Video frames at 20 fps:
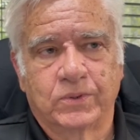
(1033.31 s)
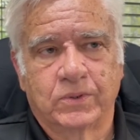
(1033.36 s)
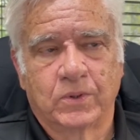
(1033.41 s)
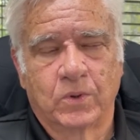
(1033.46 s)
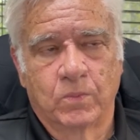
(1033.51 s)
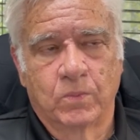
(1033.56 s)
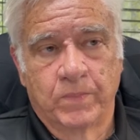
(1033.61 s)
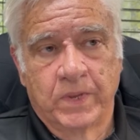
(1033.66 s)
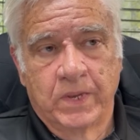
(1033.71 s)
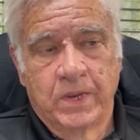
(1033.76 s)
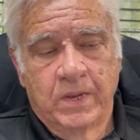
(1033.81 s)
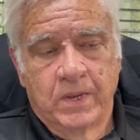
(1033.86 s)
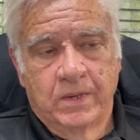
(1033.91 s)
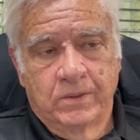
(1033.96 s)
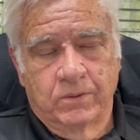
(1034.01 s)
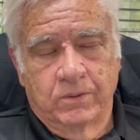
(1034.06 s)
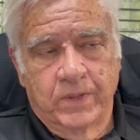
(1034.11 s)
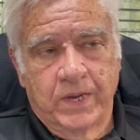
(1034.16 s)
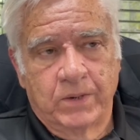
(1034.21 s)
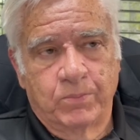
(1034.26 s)
So
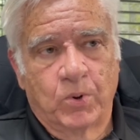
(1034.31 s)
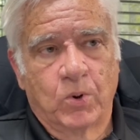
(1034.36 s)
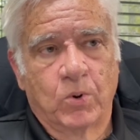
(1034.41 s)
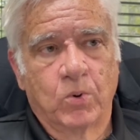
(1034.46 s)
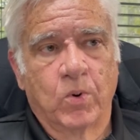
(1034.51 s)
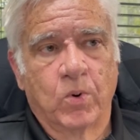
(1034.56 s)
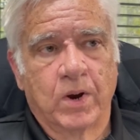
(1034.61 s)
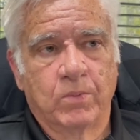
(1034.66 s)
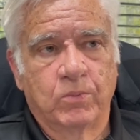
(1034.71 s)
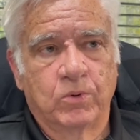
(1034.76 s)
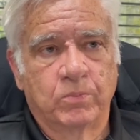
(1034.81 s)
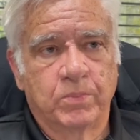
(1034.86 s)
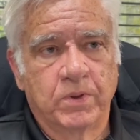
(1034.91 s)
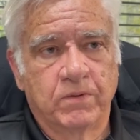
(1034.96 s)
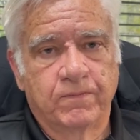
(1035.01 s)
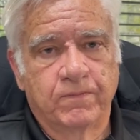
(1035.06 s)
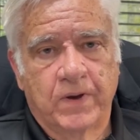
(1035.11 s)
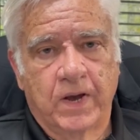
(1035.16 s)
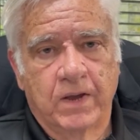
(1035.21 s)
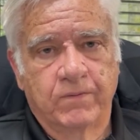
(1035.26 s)
that program will be
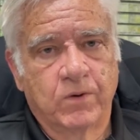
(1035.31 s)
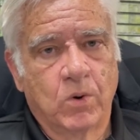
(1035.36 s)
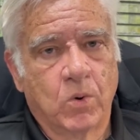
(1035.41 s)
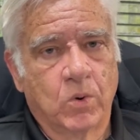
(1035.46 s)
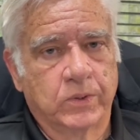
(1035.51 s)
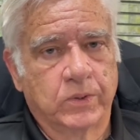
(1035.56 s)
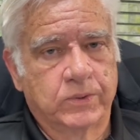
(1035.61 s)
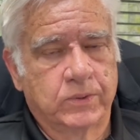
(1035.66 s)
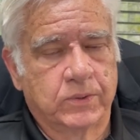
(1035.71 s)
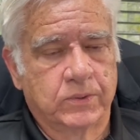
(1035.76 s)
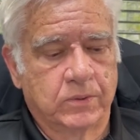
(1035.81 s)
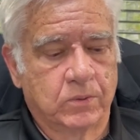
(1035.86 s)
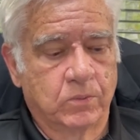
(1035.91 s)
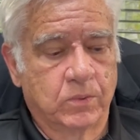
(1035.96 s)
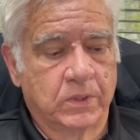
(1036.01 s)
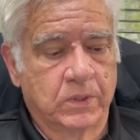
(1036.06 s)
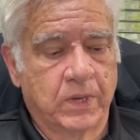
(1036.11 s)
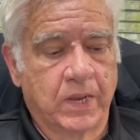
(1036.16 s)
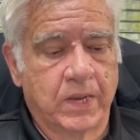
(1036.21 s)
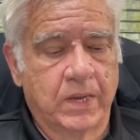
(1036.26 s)
5 courses. It
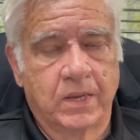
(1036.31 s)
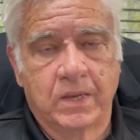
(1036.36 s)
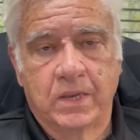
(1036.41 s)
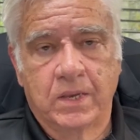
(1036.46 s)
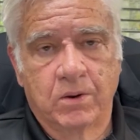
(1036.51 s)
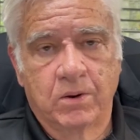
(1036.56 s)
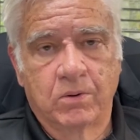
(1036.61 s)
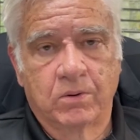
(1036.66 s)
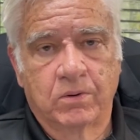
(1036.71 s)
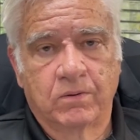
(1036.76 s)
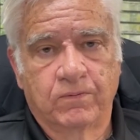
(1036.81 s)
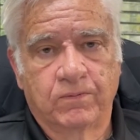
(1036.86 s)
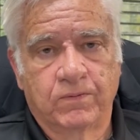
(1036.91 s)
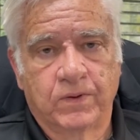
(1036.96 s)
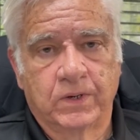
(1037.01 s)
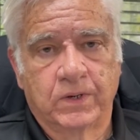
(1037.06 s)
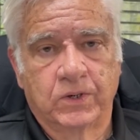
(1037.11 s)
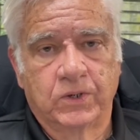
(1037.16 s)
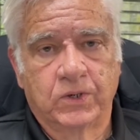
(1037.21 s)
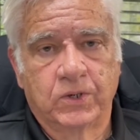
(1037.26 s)
would take a year to
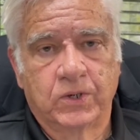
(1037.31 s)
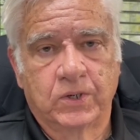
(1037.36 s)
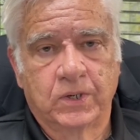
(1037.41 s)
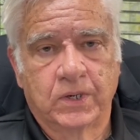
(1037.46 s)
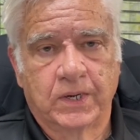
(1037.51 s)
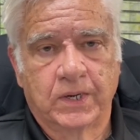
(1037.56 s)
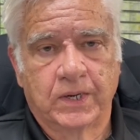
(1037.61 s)
finish